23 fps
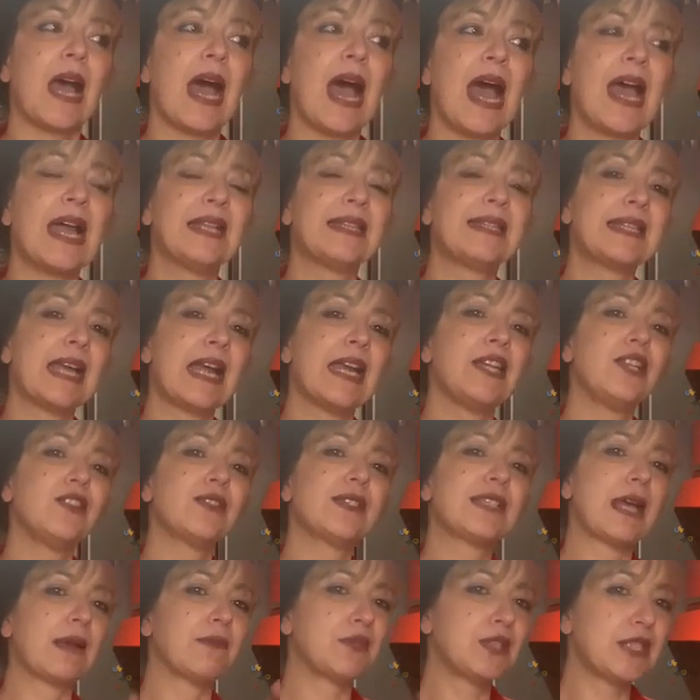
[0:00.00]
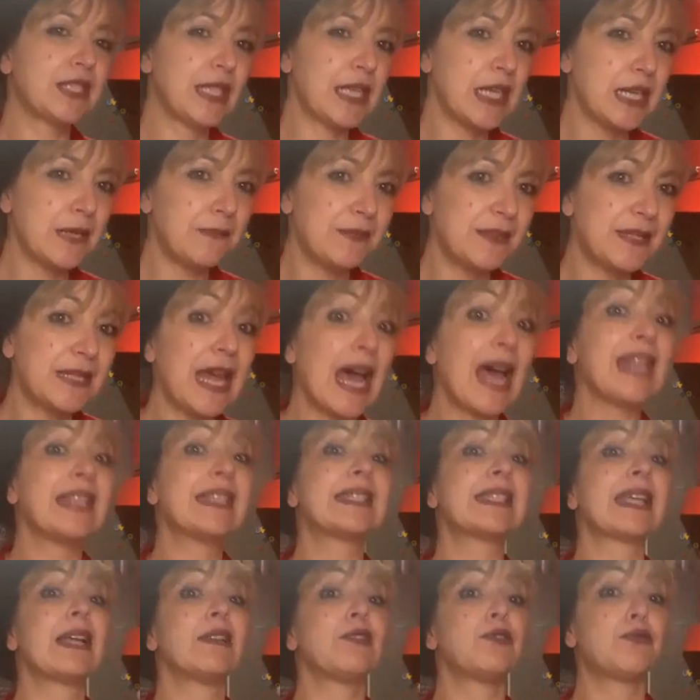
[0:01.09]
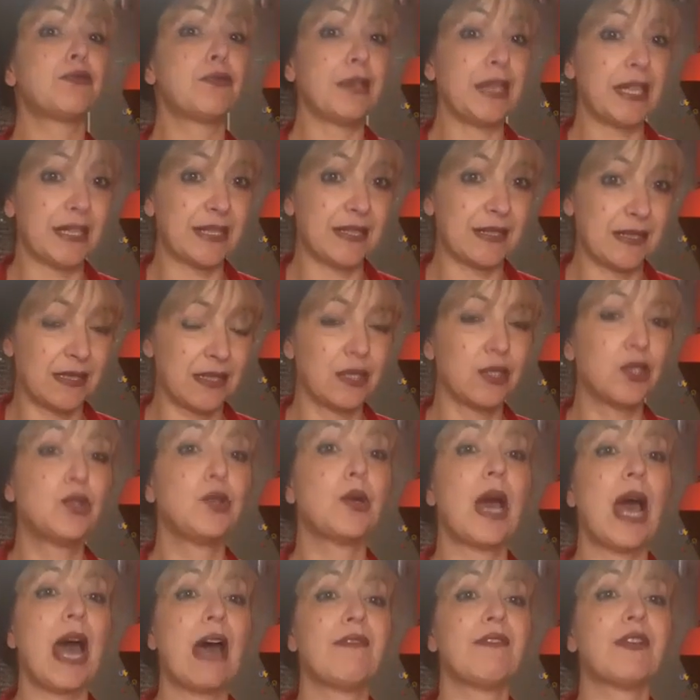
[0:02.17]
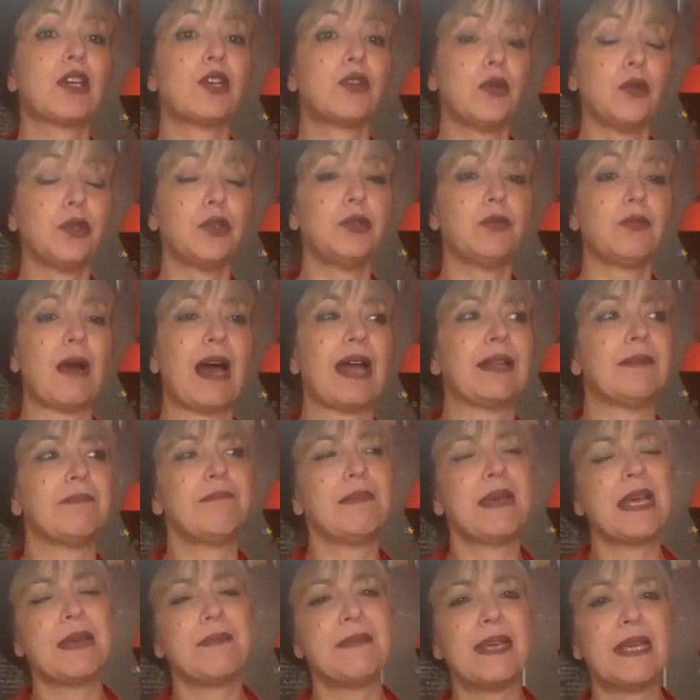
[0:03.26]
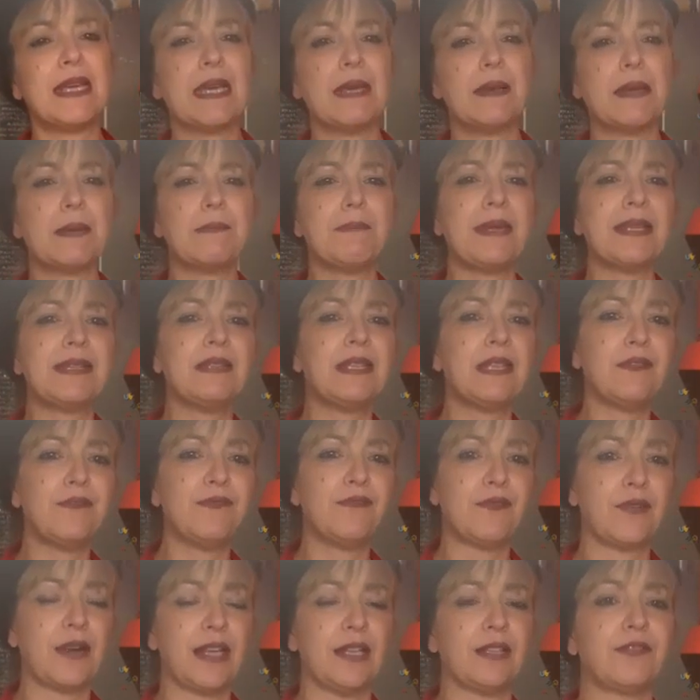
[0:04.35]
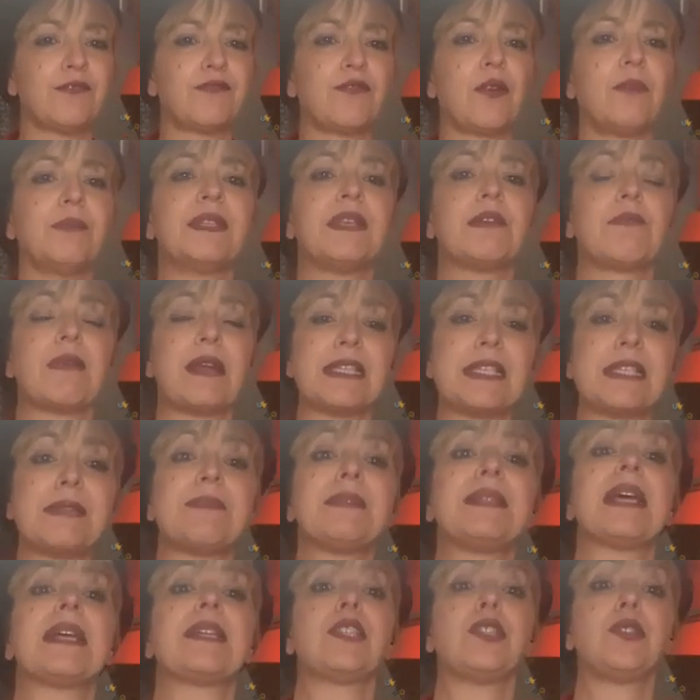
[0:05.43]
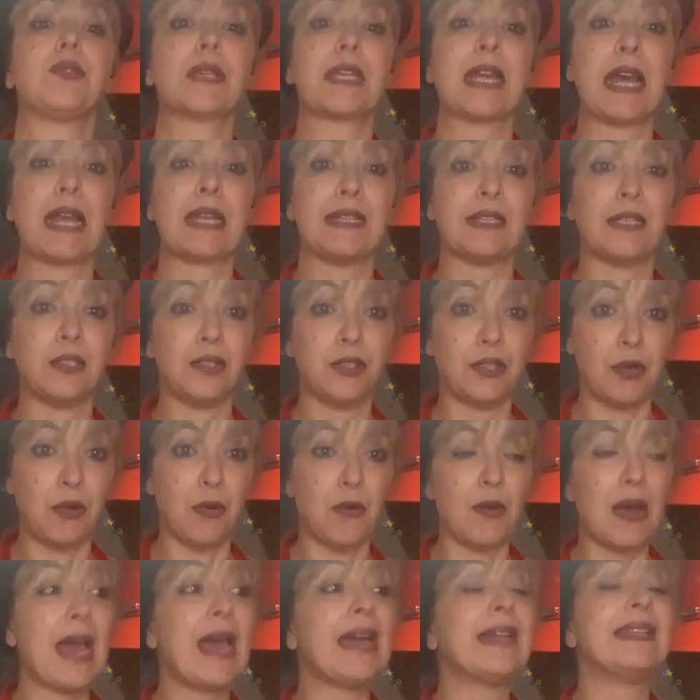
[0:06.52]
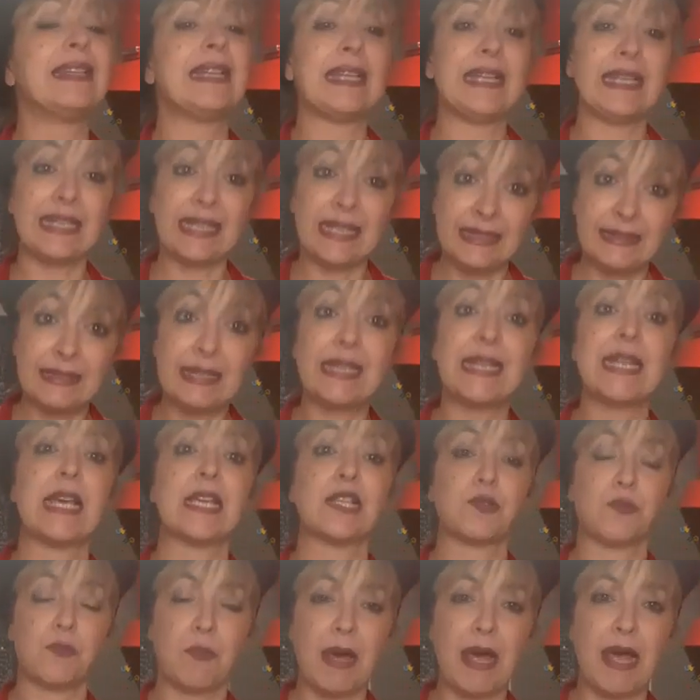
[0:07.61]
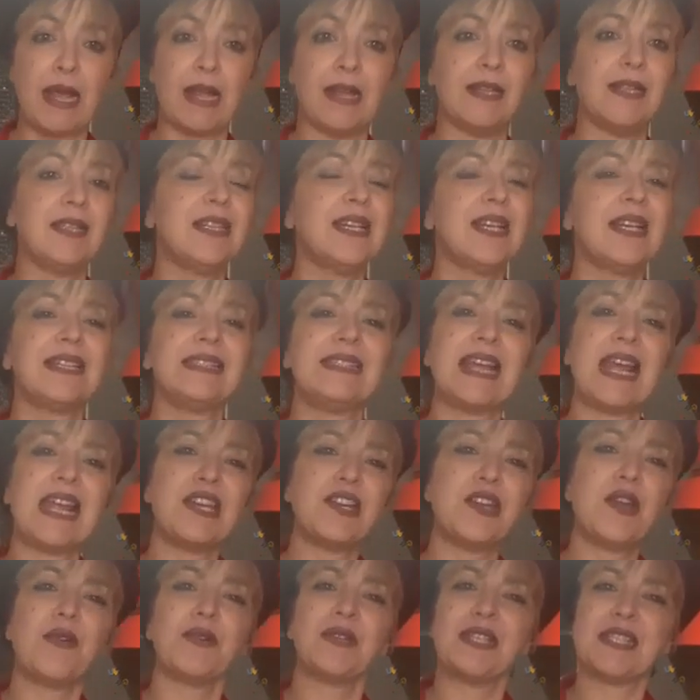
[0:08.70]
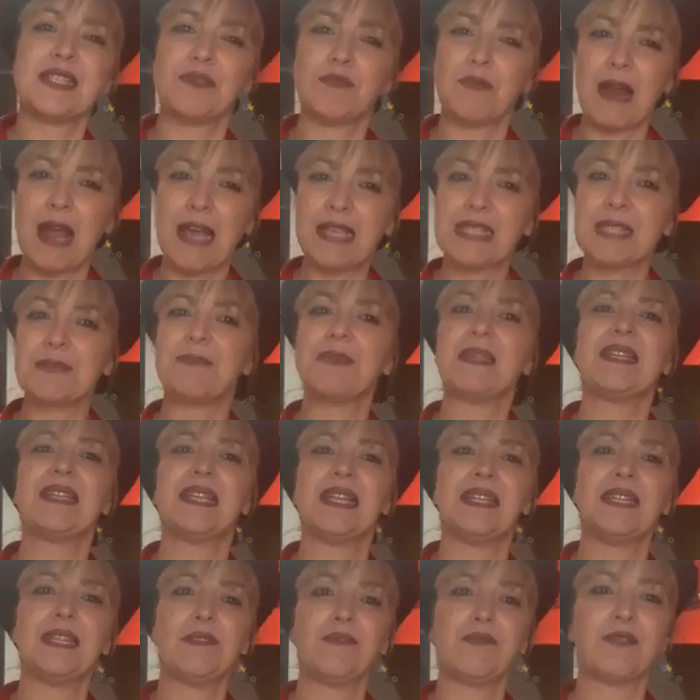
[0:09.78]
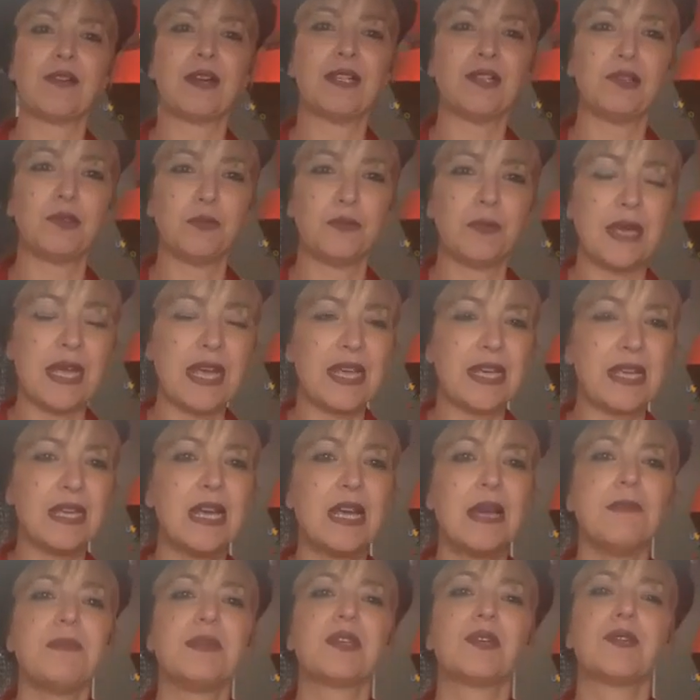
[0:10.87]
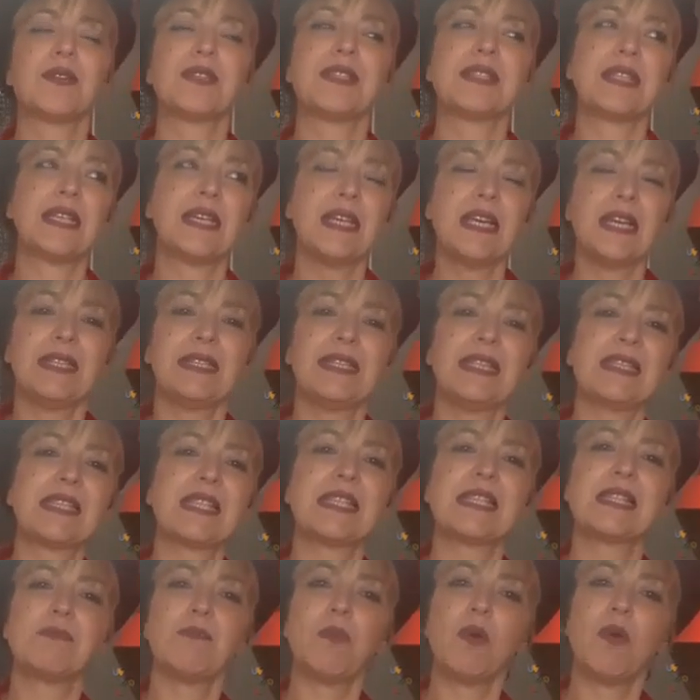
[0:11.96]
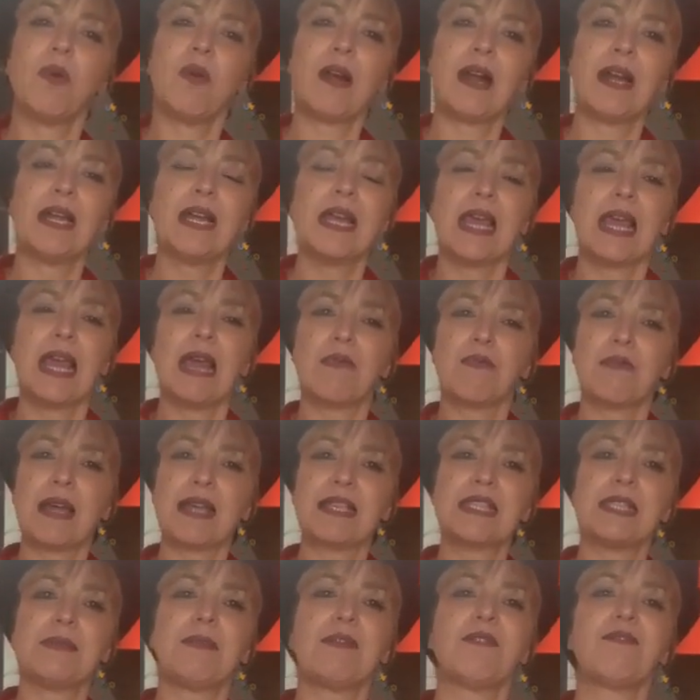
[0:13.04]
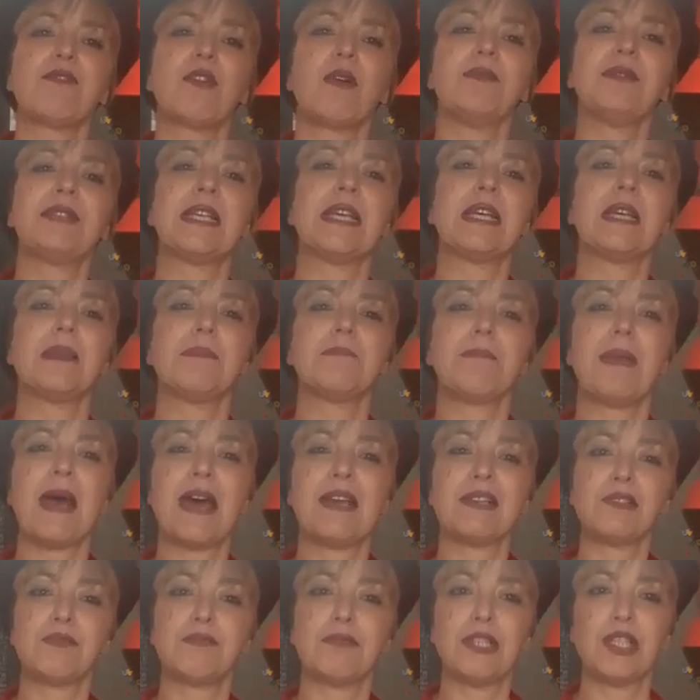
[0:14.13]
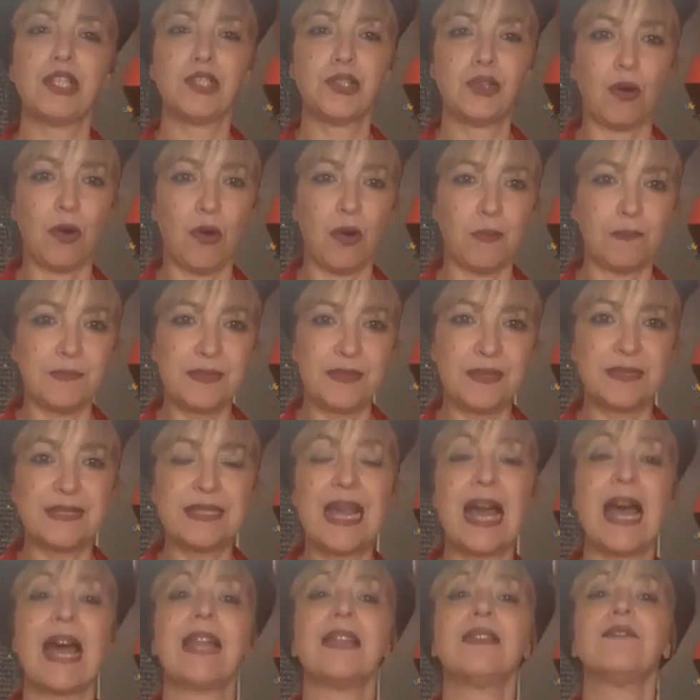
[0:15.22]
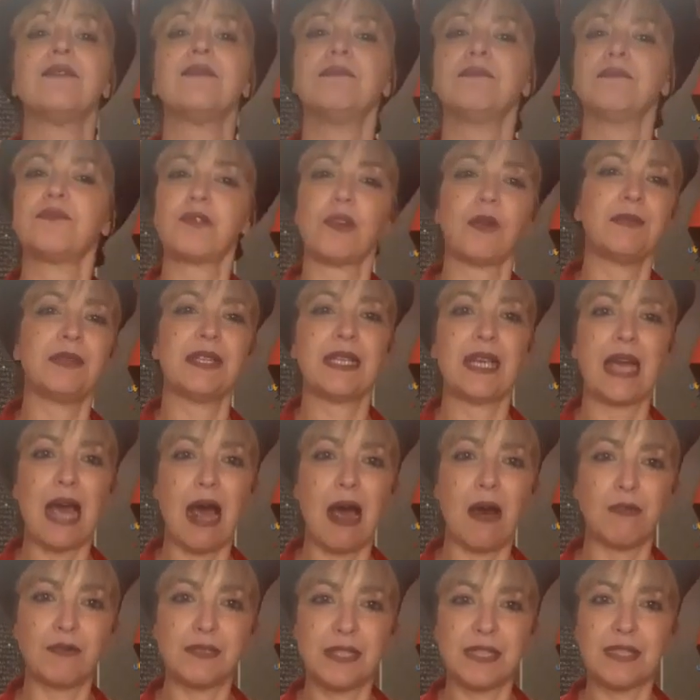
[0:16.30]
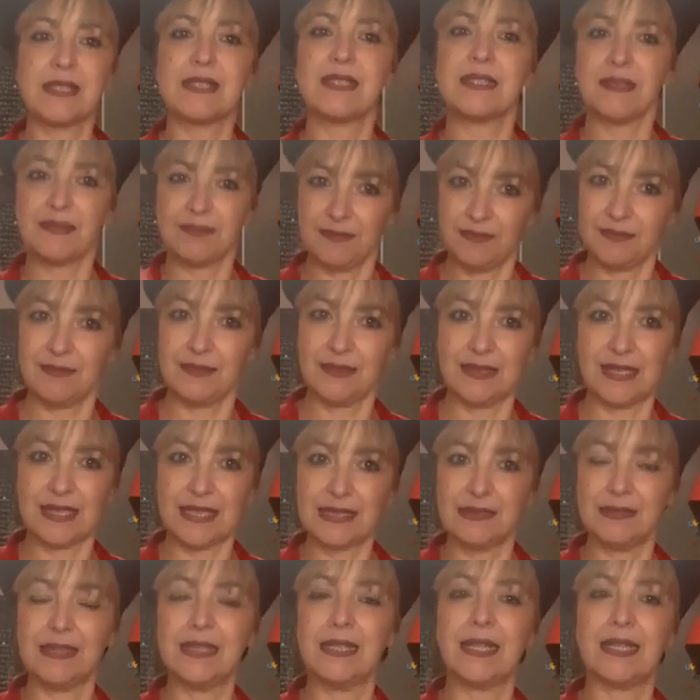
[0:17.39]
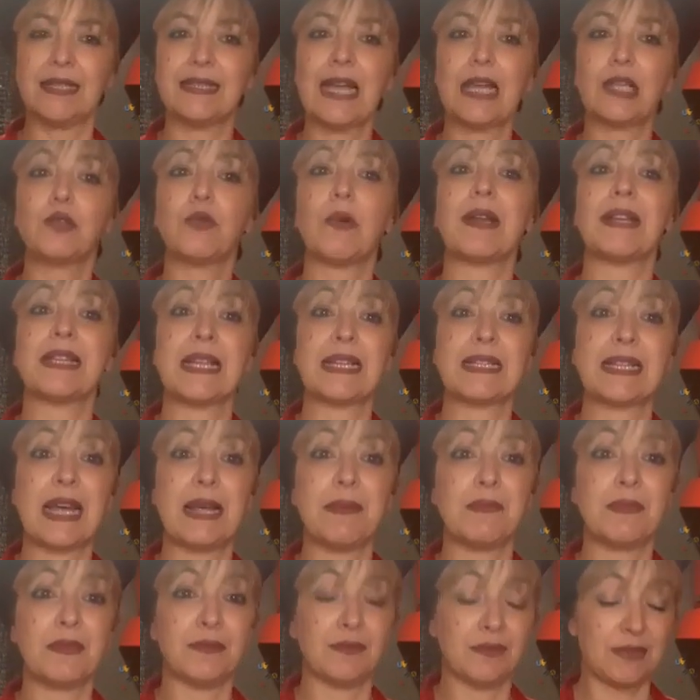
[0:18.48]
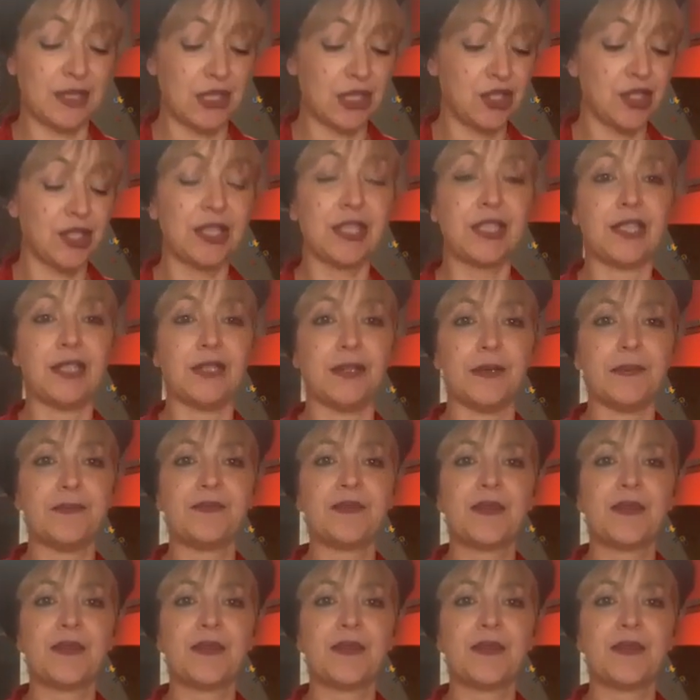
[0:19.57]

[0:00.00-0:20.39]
I'll tell you some tips and some tricks to have a good one, maybe a bit different from the recipe that you can know. And in Italy as well, they know this recipe in a different way, because this is more a recipe from the pastry shops than from the houses, that one that I'm teaching you.